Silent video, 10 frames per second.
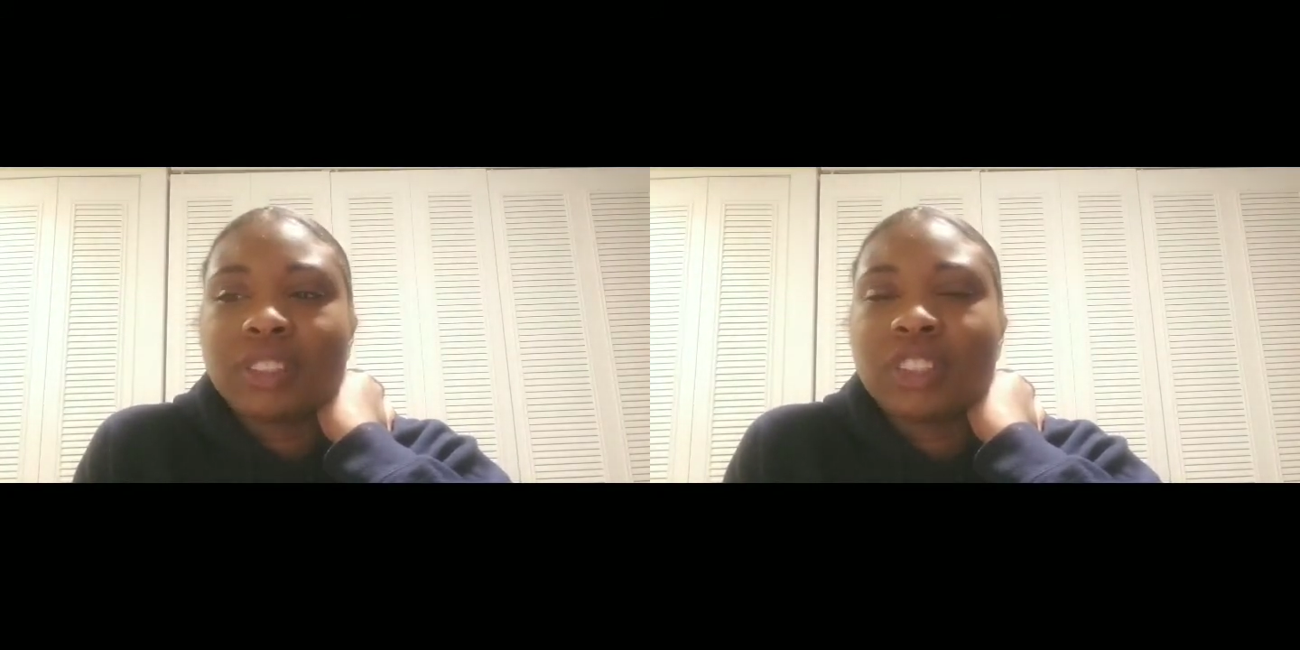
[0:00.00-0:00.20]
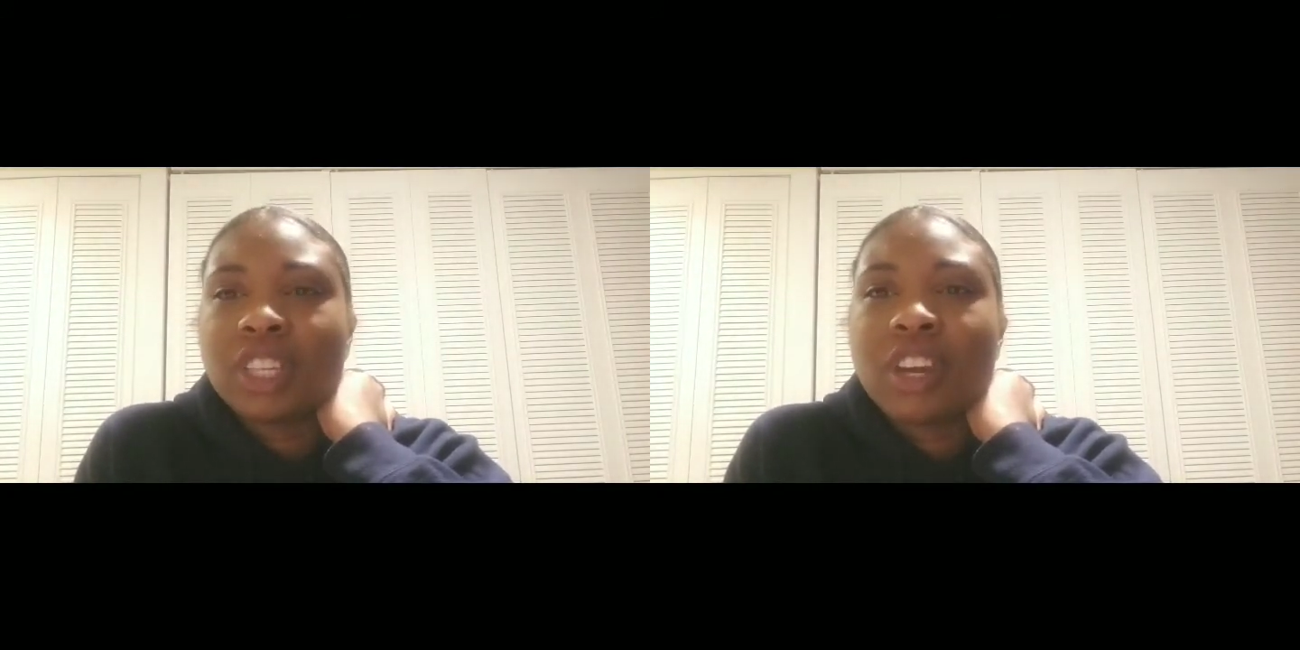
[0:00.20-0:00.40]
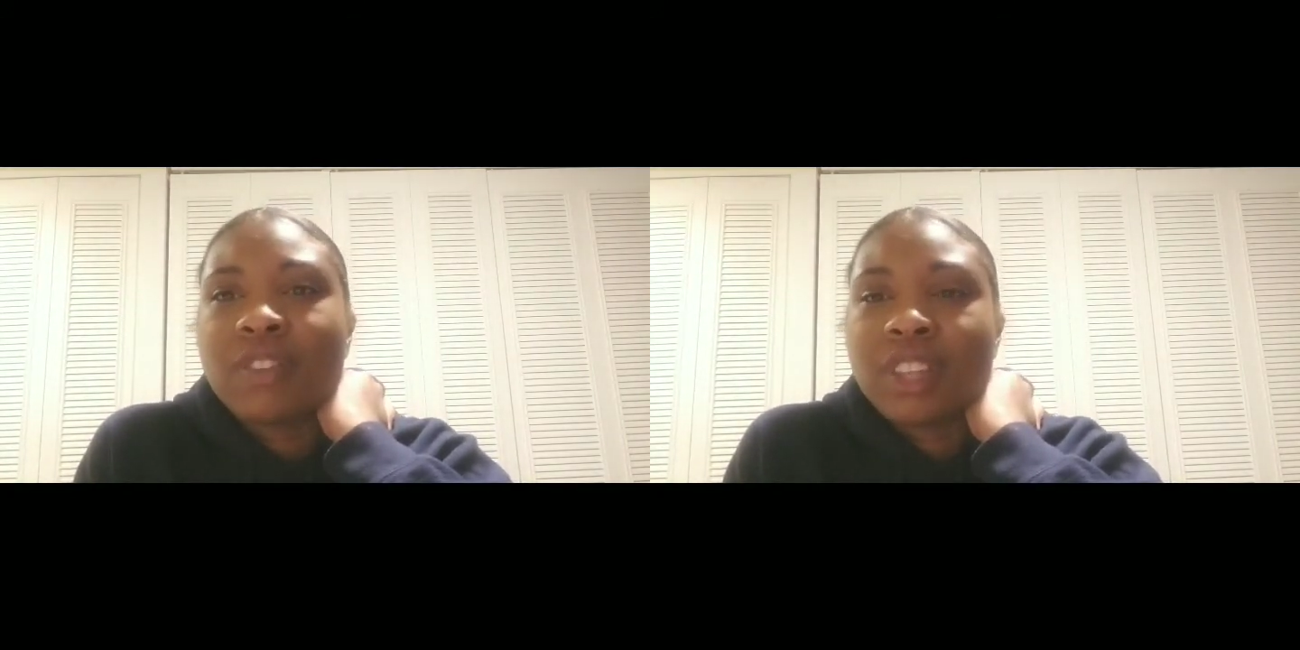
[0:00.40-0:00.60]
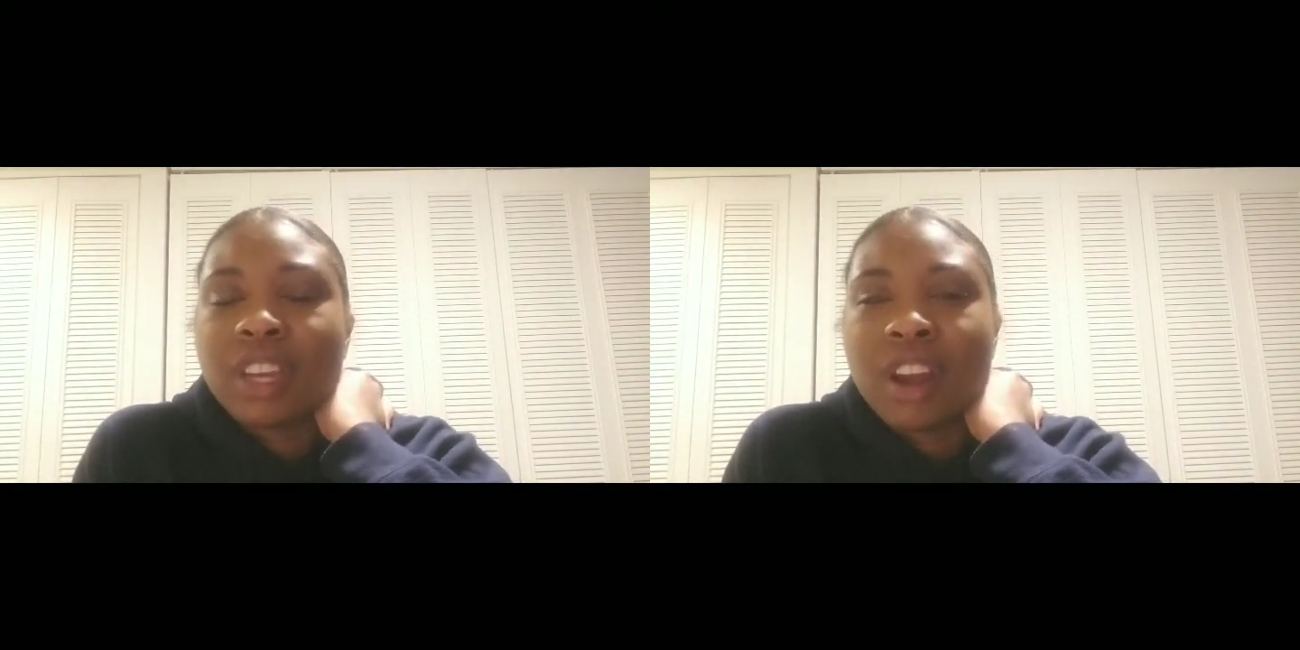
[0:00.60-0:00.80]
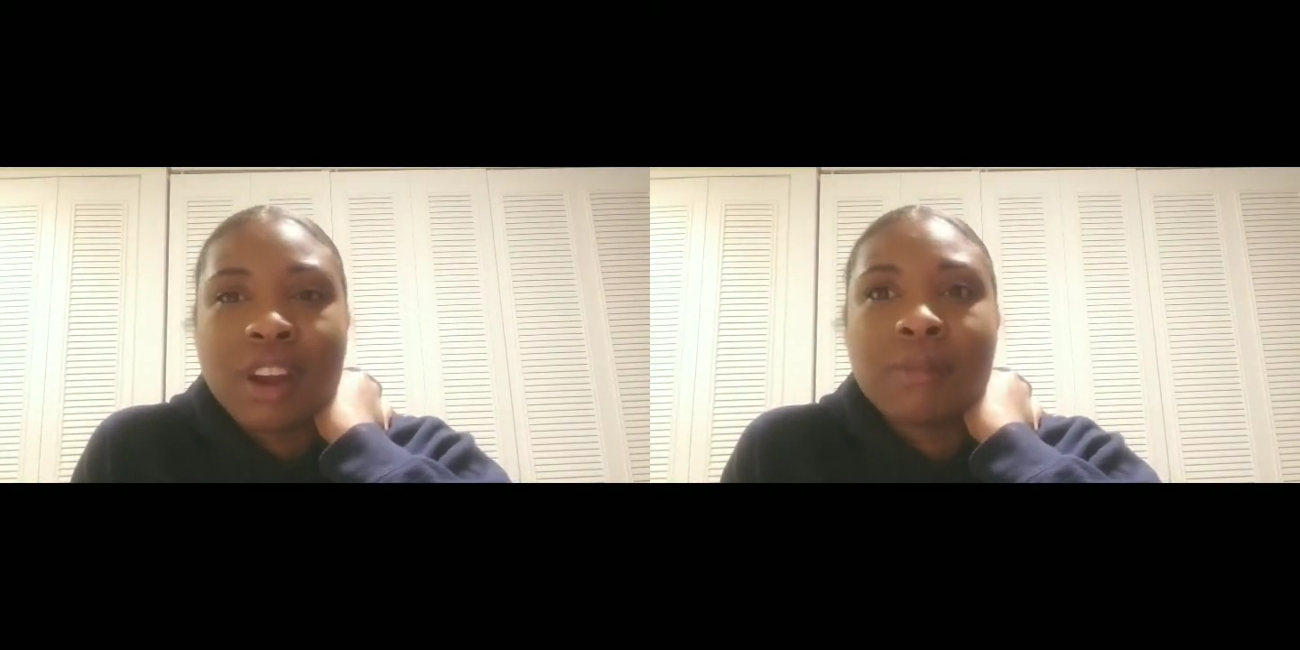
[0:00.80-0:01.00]
she could
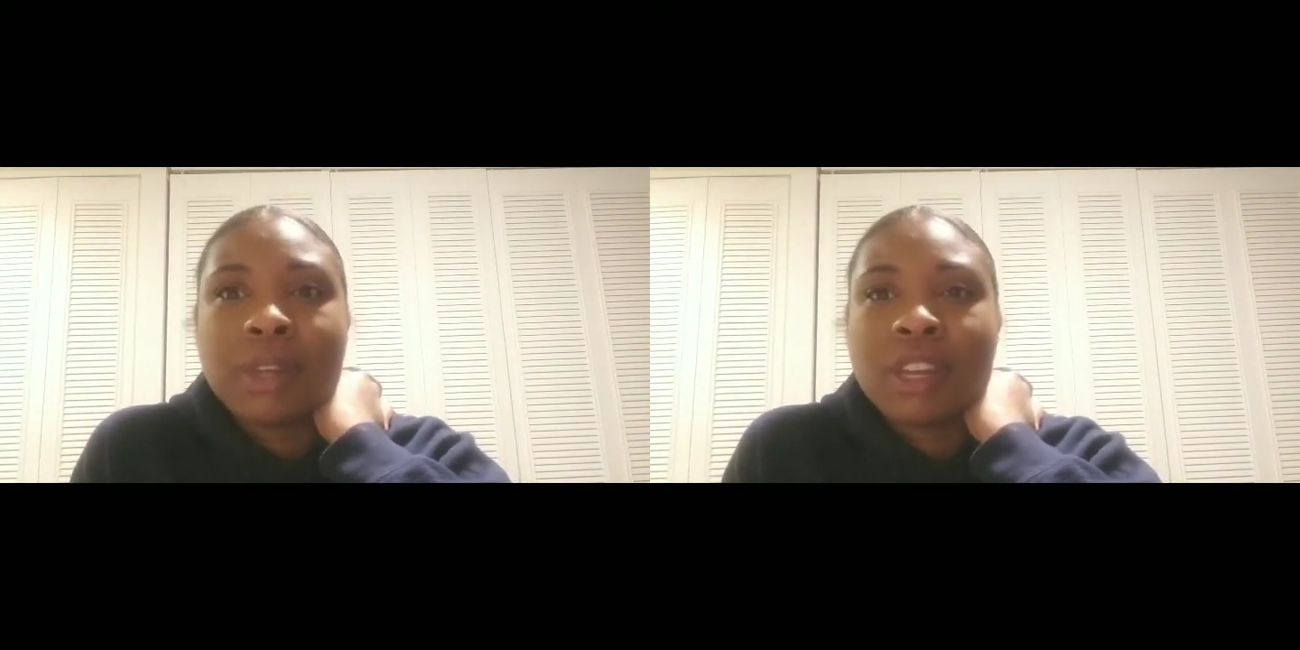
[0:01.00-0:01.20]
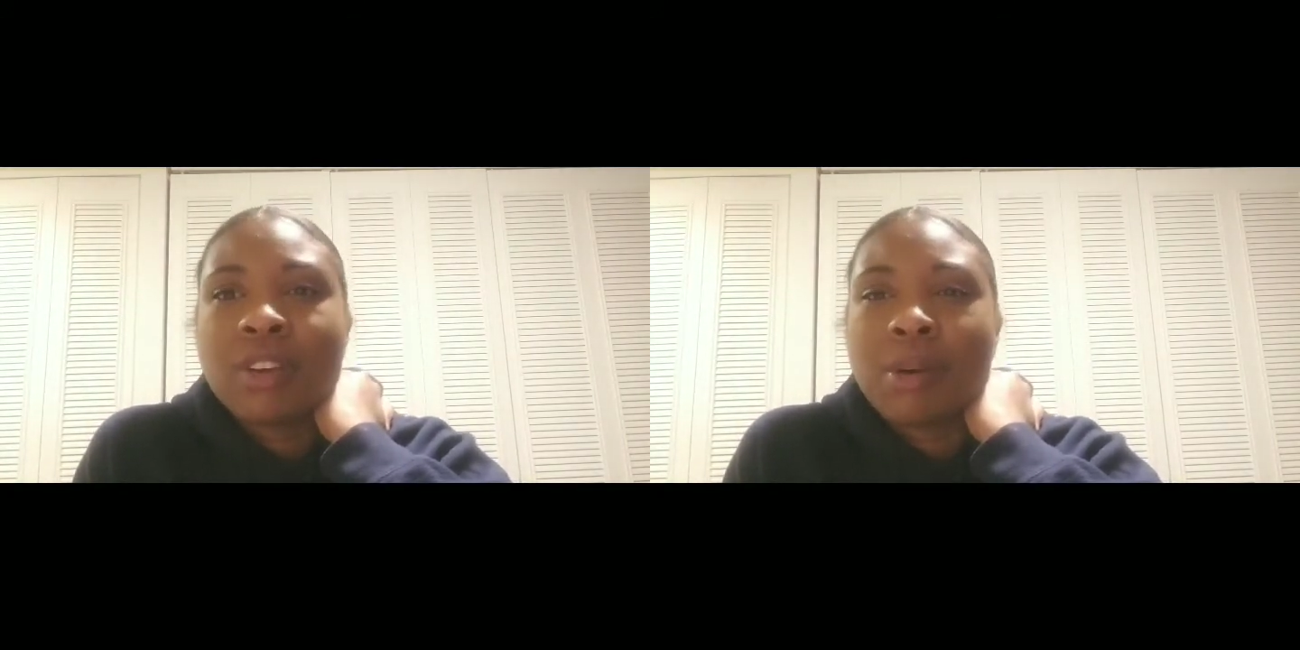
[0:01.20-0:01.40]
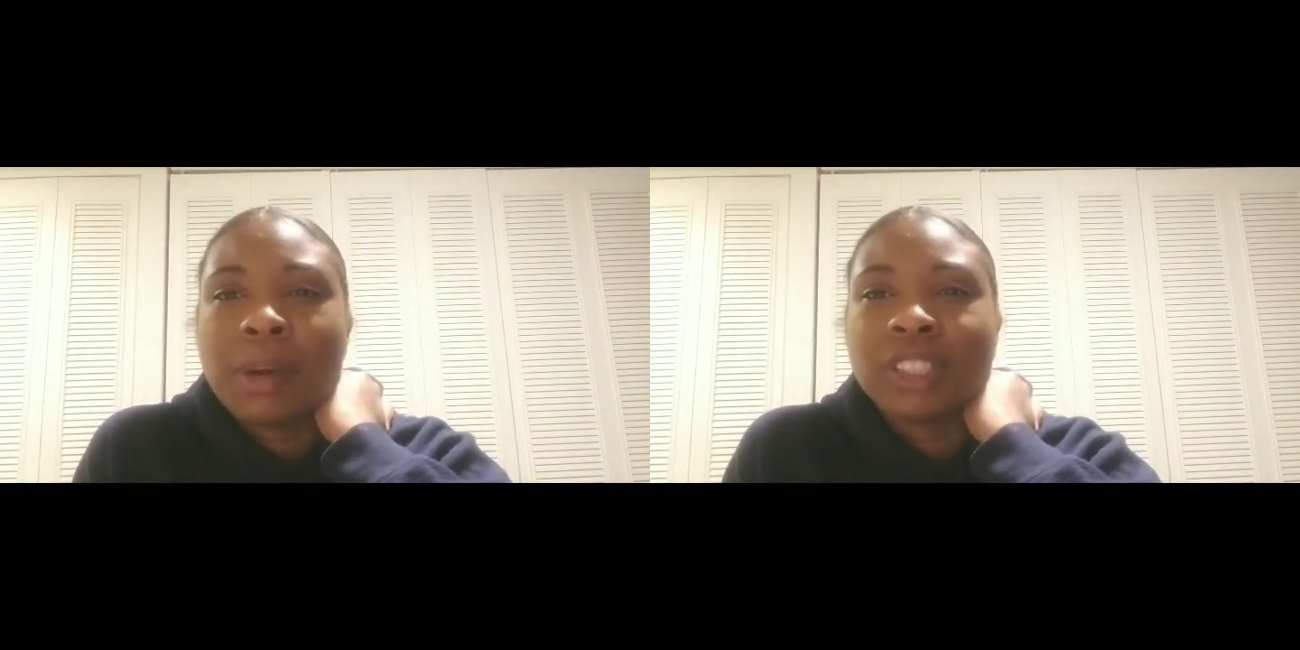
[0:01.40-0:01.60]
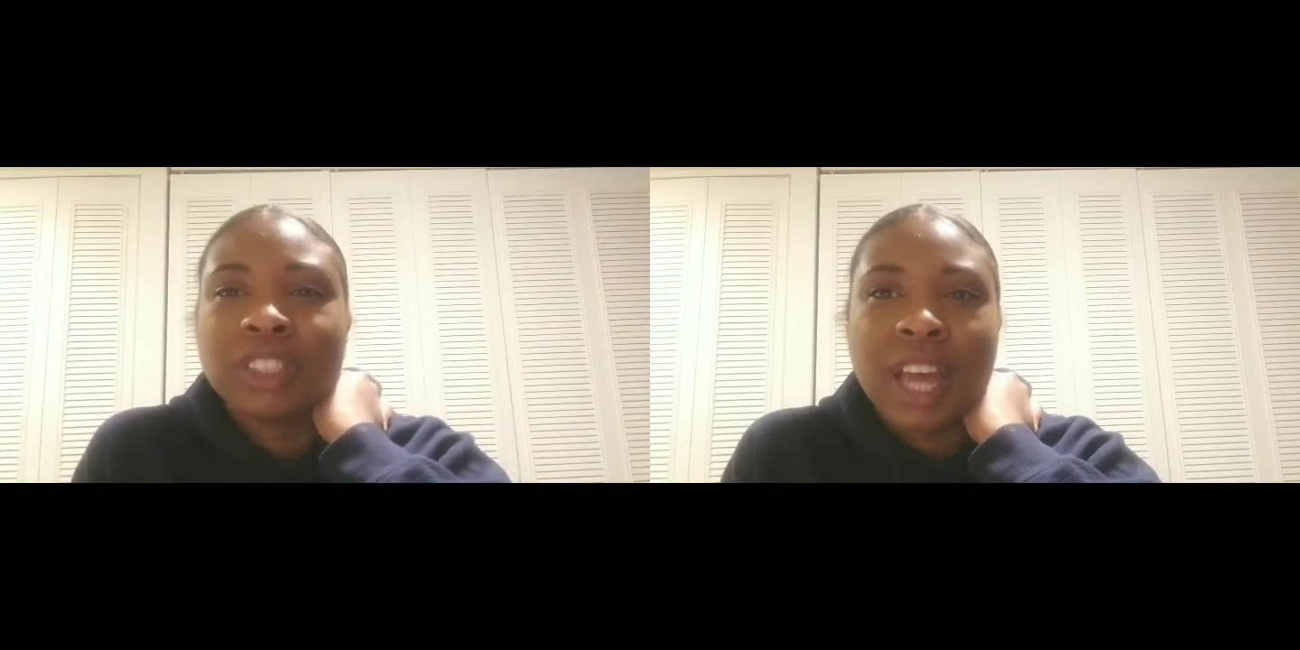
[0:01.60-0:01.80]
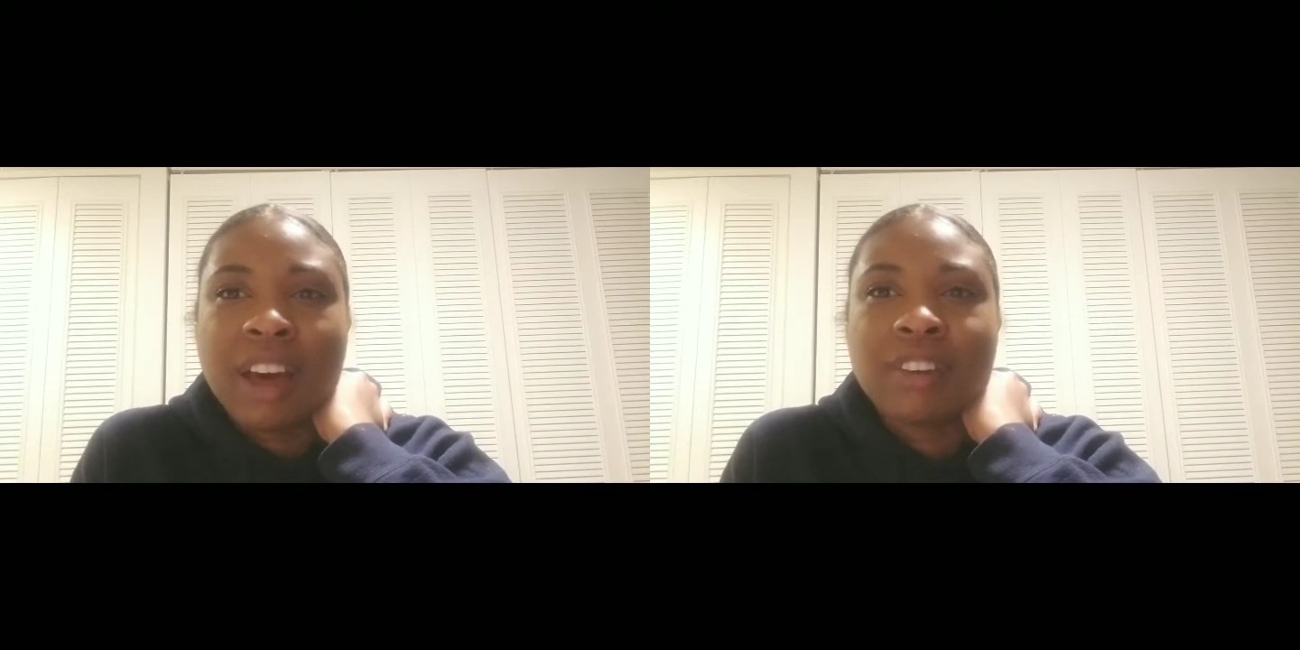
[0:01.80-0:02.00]
really hurt me or my
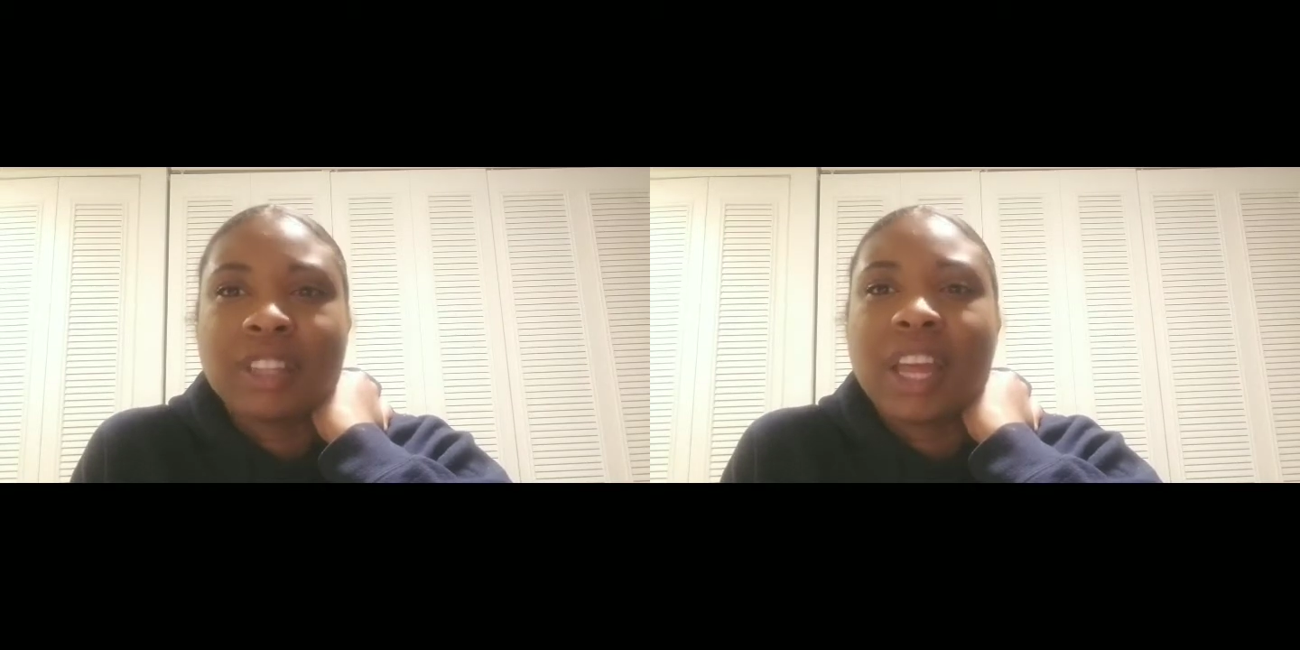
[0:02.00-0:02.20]
child.